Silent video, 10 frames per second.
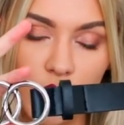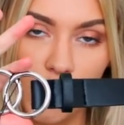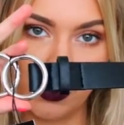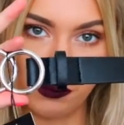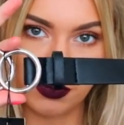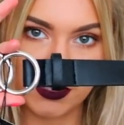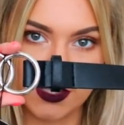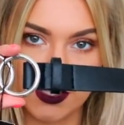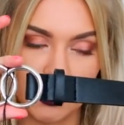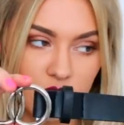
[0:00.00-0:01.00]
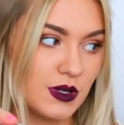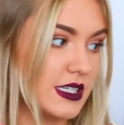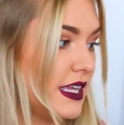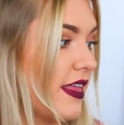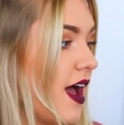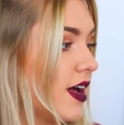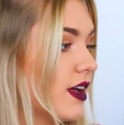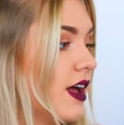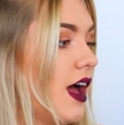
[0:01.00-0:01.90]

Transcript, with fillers: hoops. Do we see that?